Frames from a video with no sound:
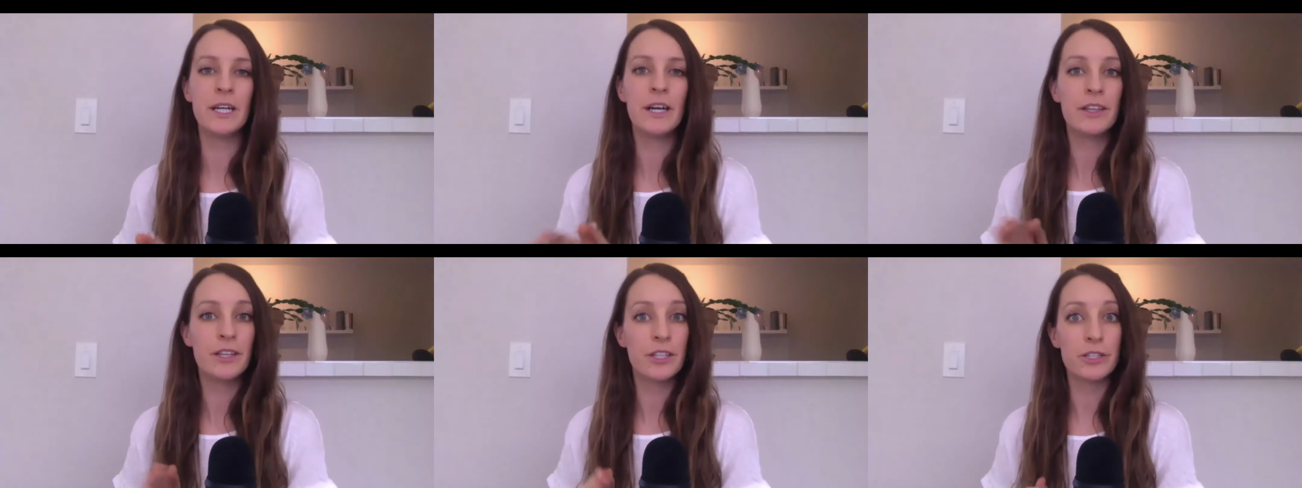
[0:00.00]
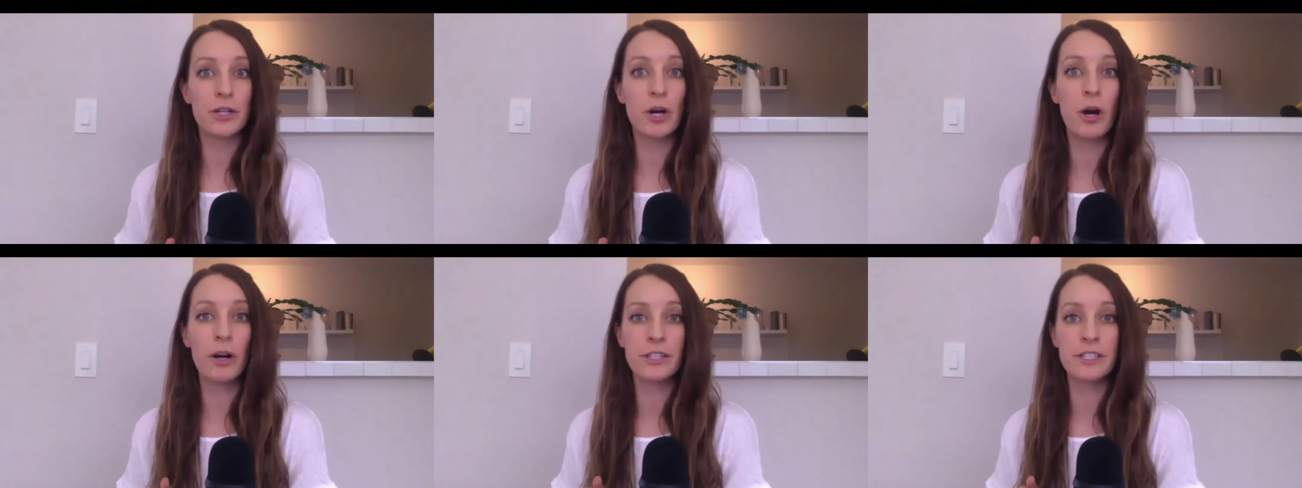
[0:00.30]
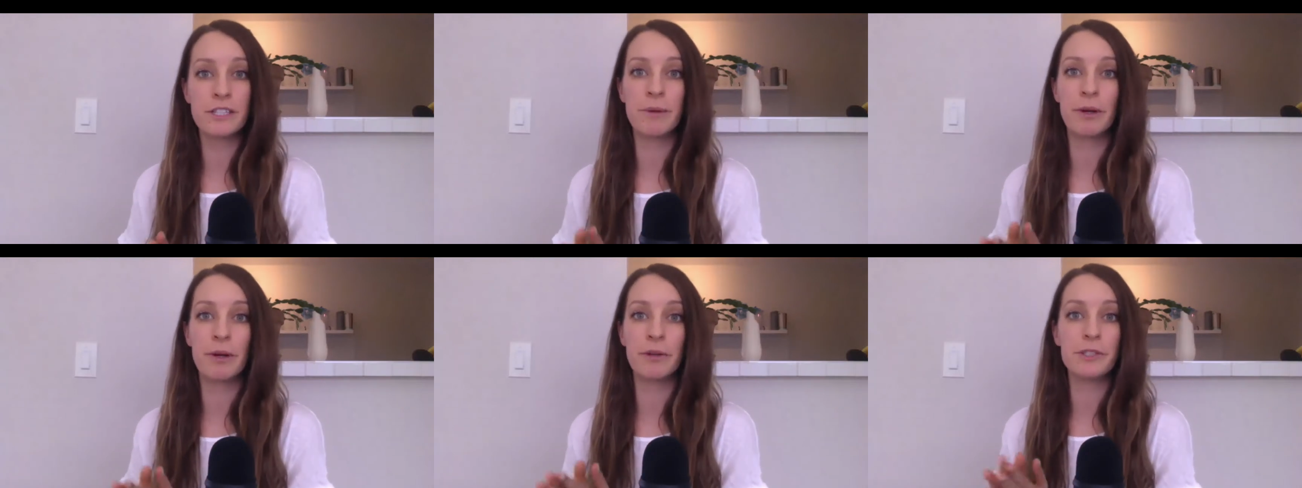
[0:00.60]
that talks
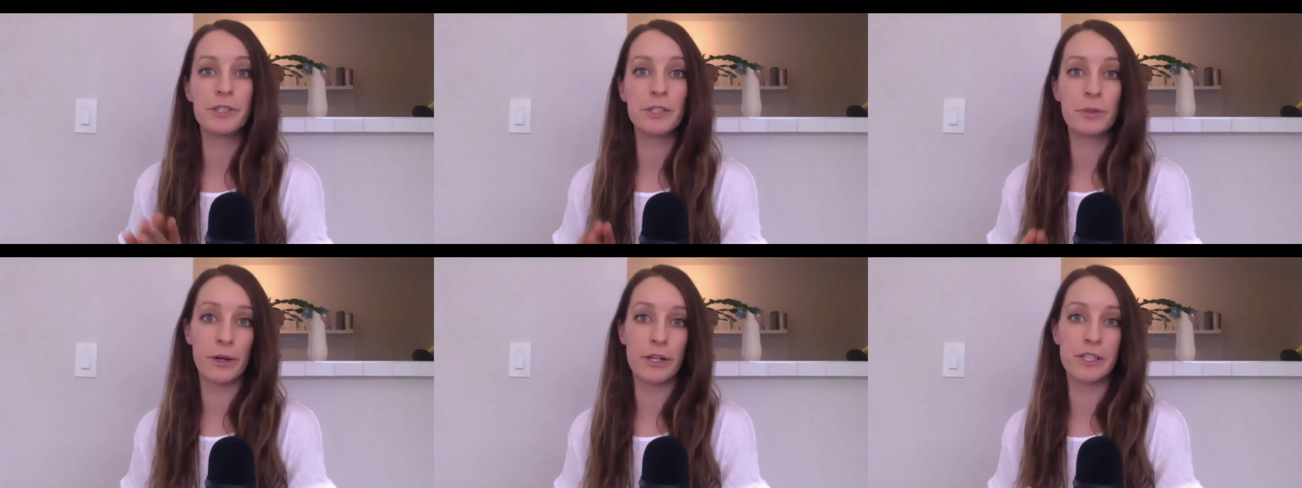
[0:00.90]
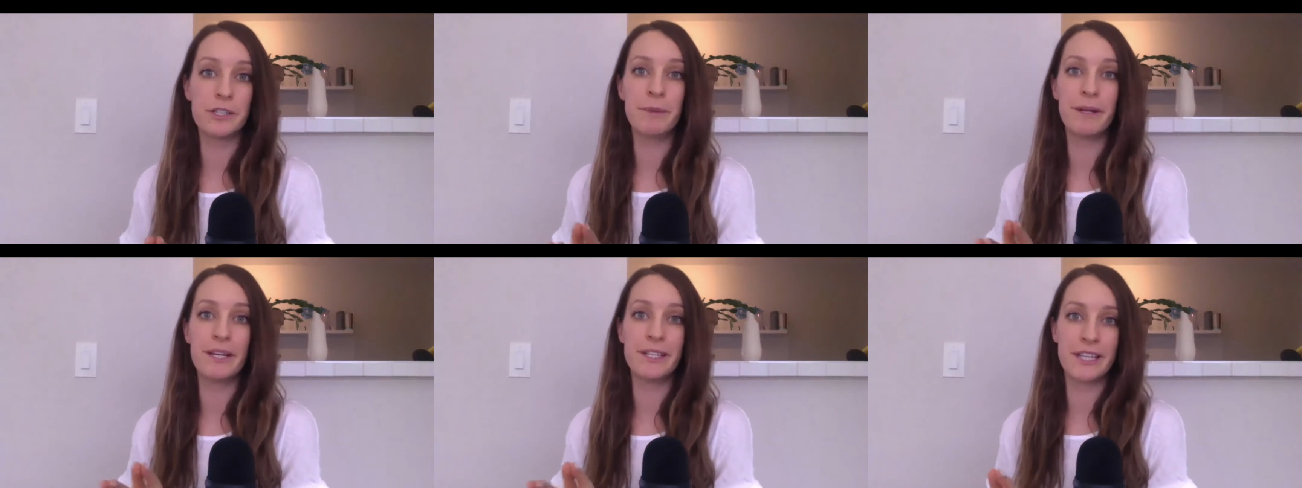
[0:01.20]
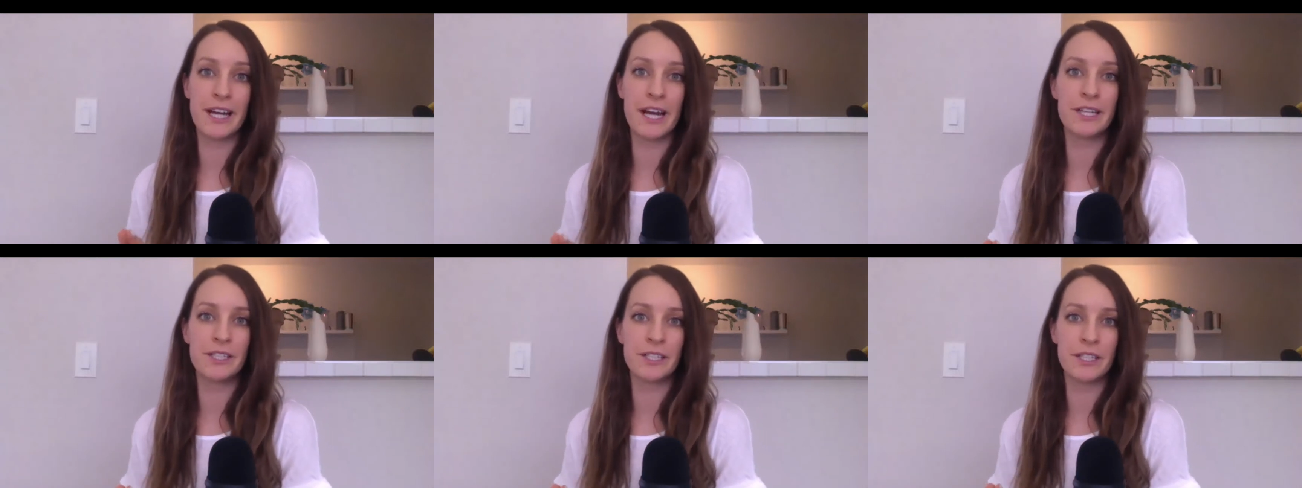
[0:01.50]
about Squarespace
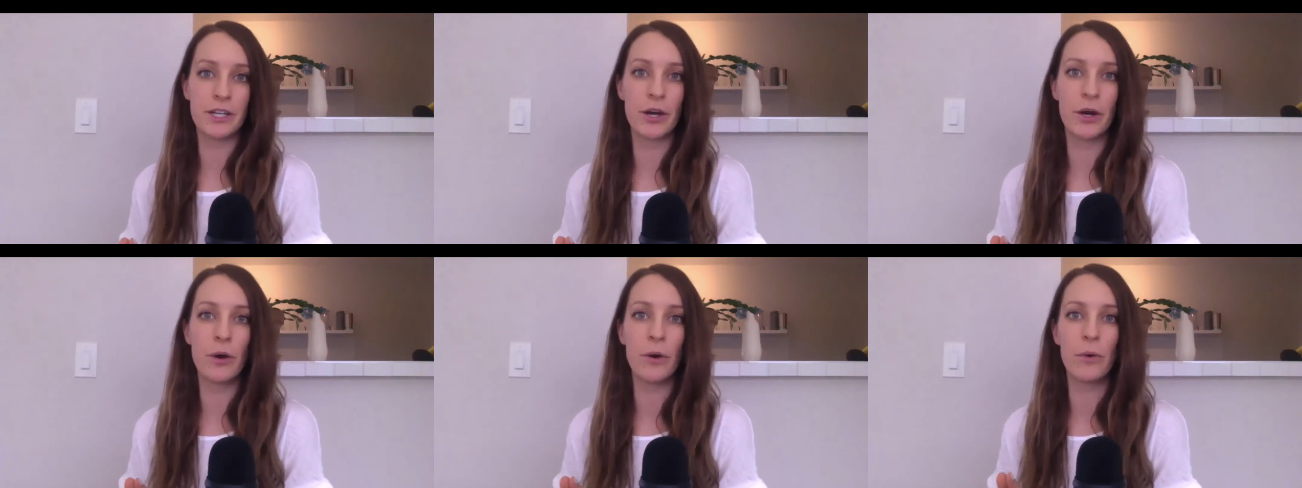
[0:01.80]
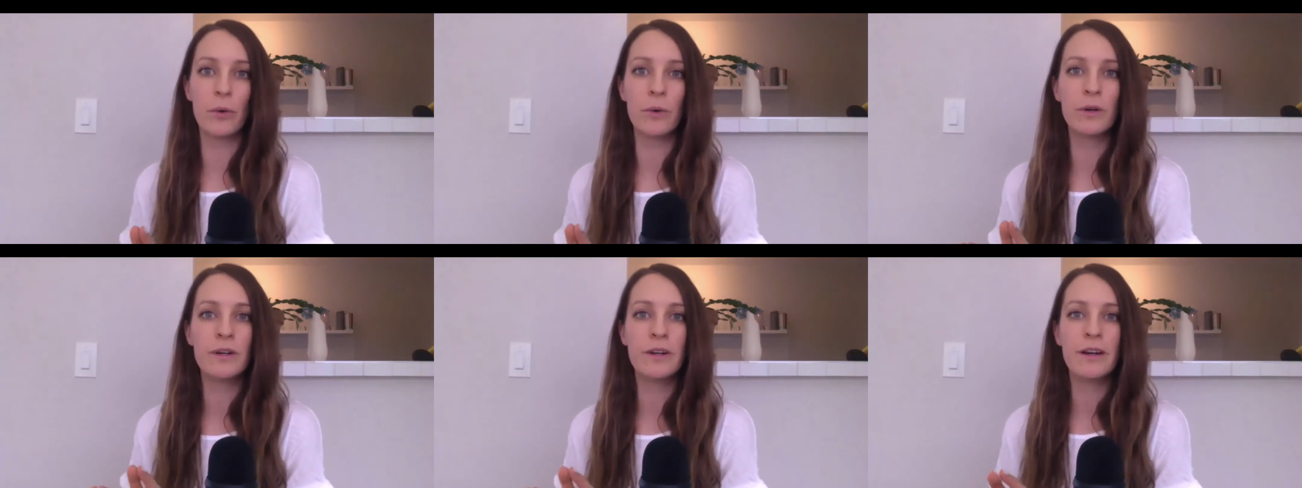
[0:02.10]
SEO